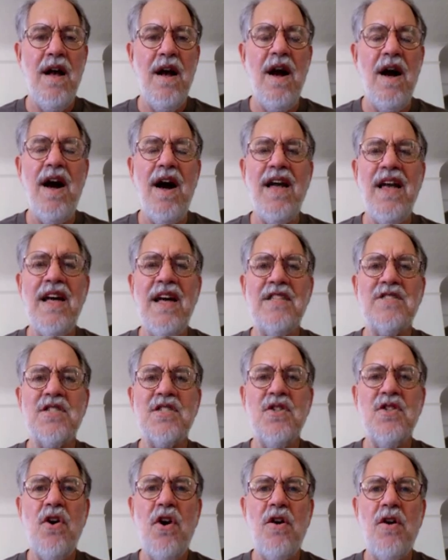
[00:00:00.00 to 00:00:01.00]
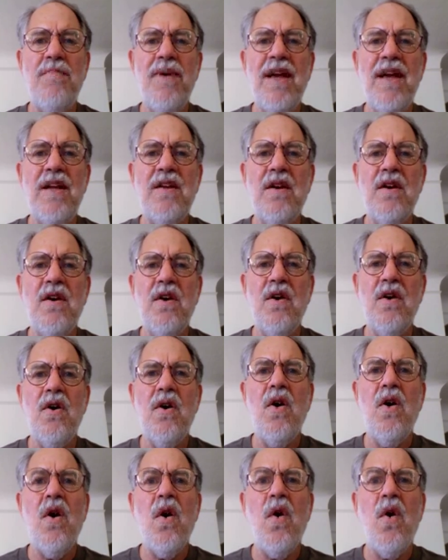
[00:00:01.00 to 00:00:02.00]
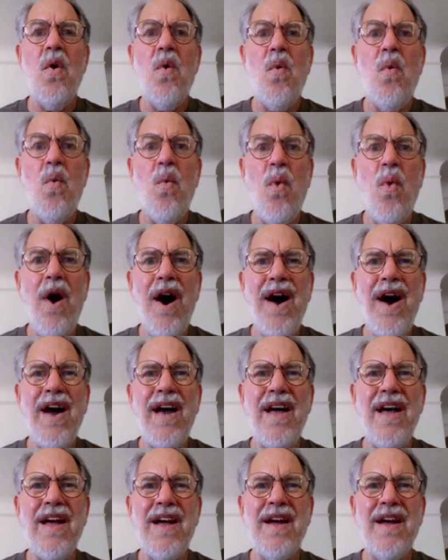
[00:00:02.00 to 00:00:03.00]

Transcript: I ask Dogbait, "Why?"